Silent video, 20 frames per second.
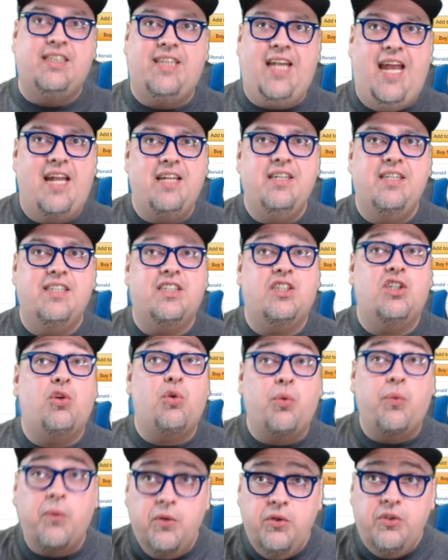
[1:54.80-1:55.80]
SanDisk
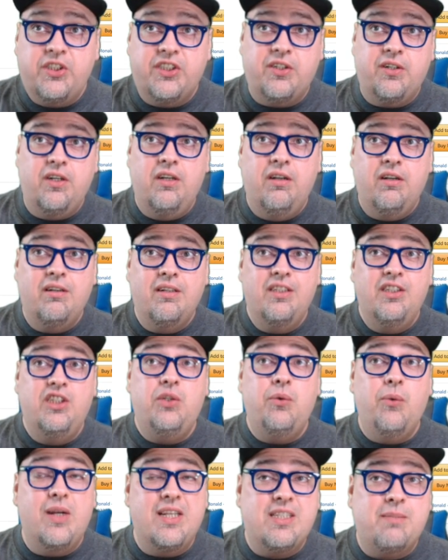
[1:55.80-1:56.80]
Cruiser
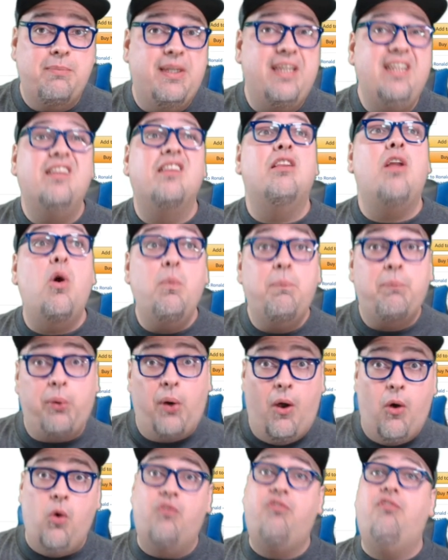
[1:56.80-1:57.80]
USB low
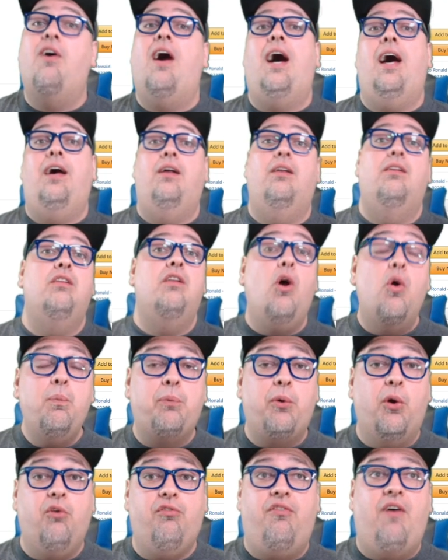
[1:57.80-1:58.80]

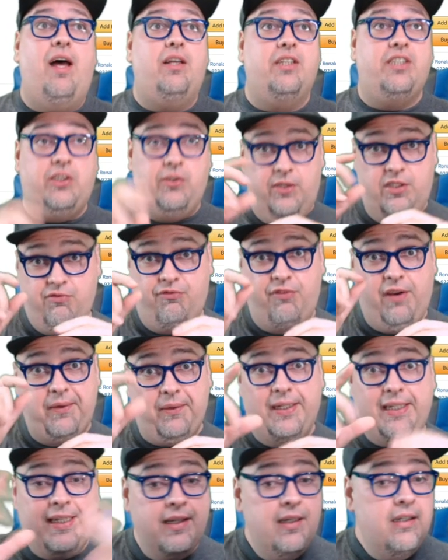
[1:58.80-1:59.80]
profile, so it's
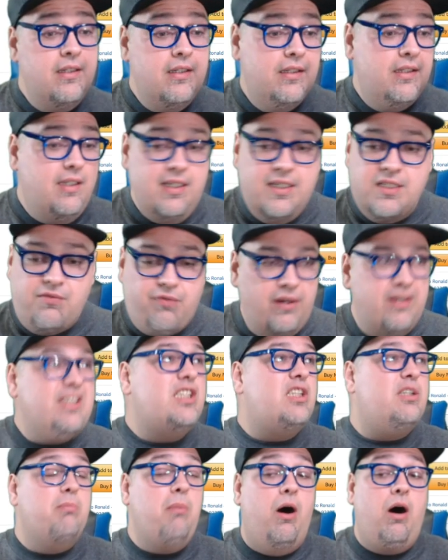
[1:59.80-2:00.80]
very
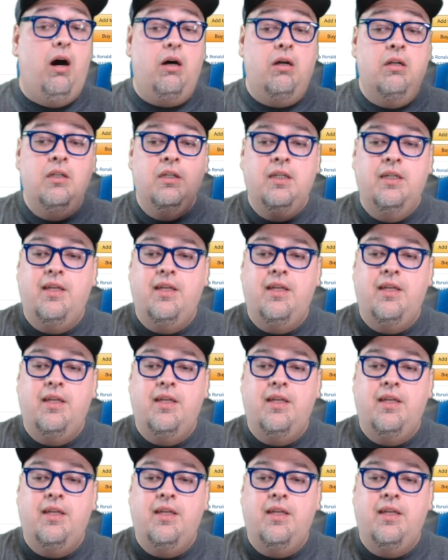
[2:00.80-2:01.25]
small.